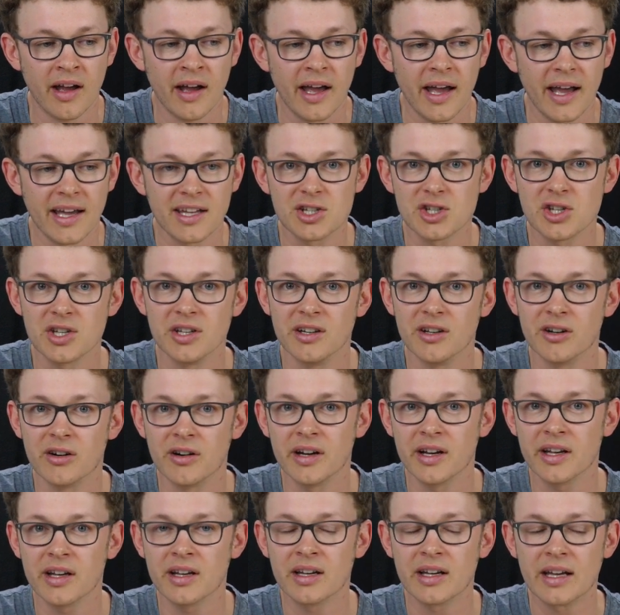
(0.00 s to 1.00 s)

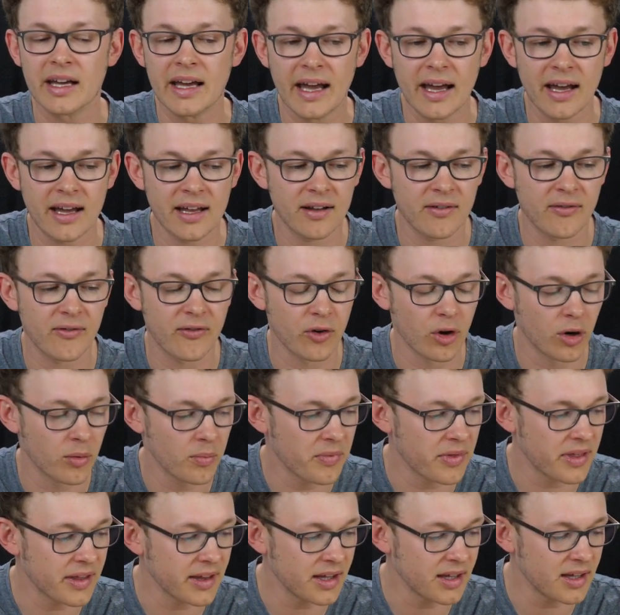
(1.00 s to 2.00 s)
engineering
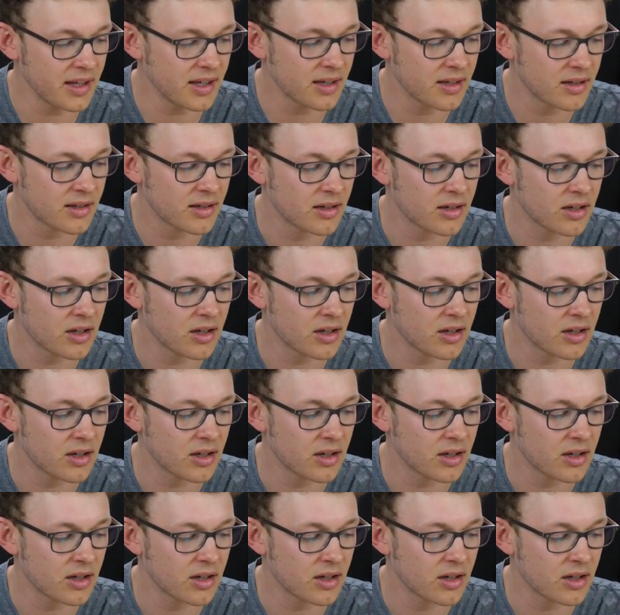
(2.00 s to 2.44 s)
from the